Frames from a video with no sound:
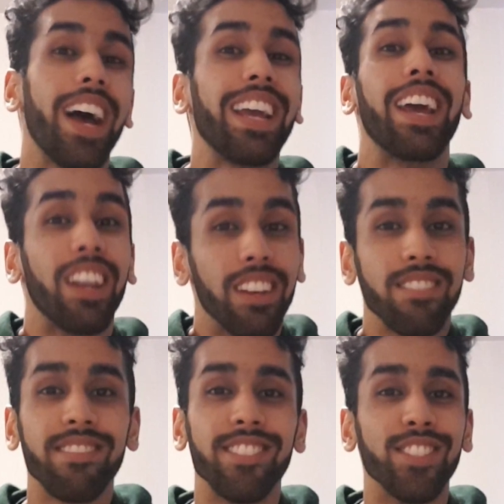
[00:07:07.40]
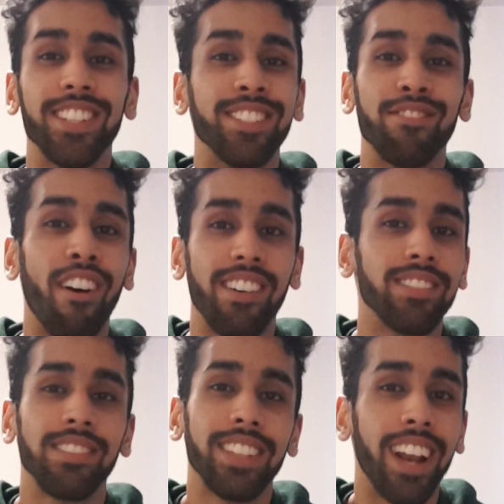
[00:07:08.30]
I get it. It's
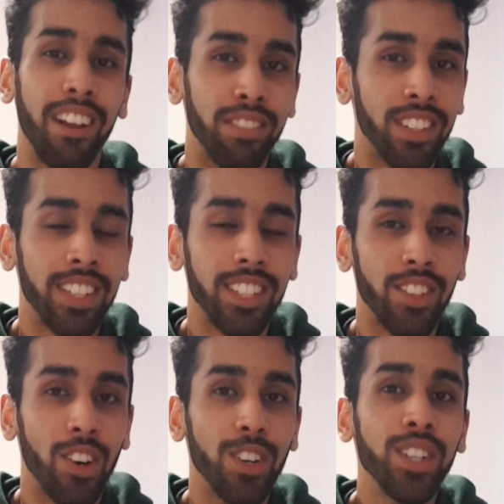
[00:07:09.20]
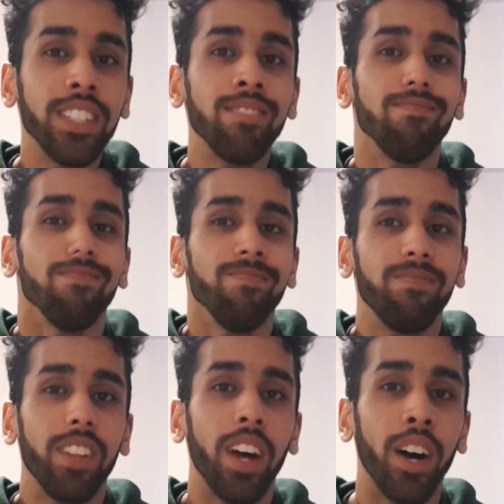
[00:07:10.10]
not clever though.
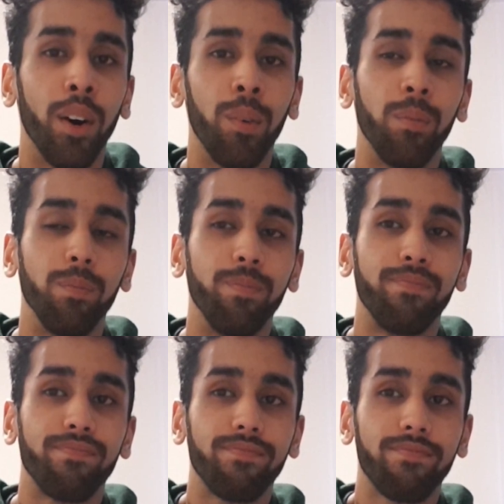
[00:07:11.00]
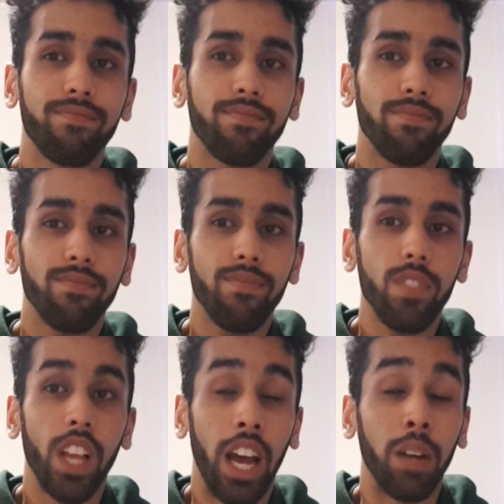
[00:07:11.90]
Um,
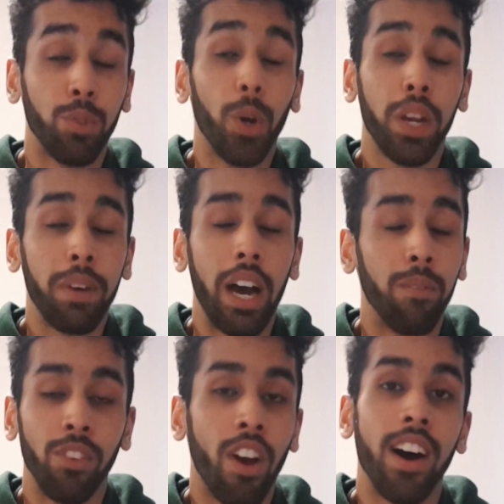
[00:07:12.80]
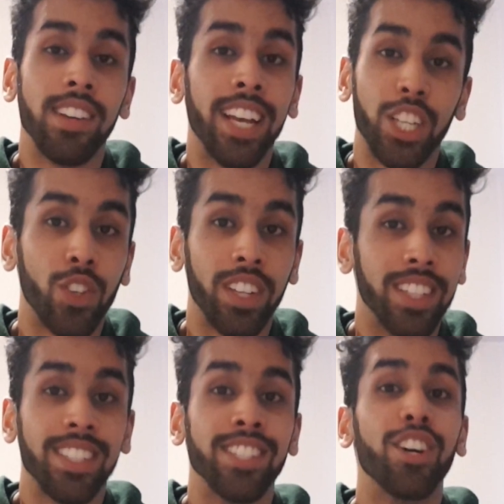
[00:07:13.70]
I'm not lecturing.
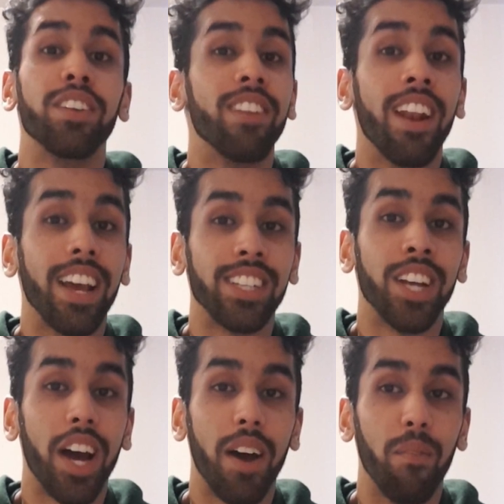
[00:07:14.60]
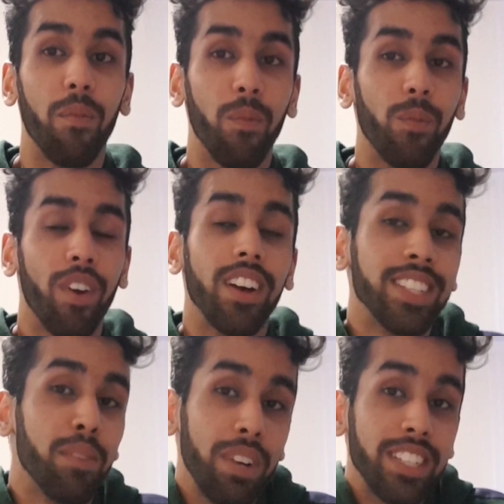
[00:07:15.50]
This is not even a lecture. I'm
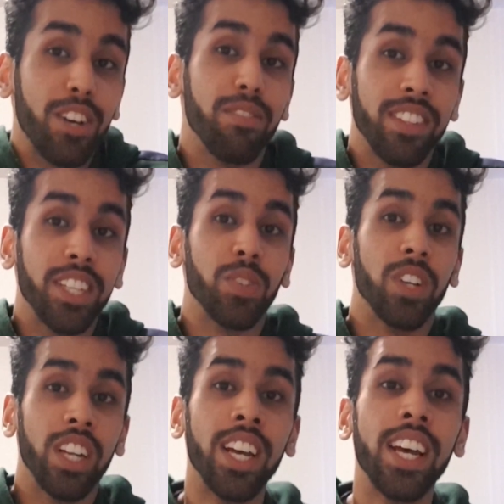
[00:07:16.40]
cussing myself on this one.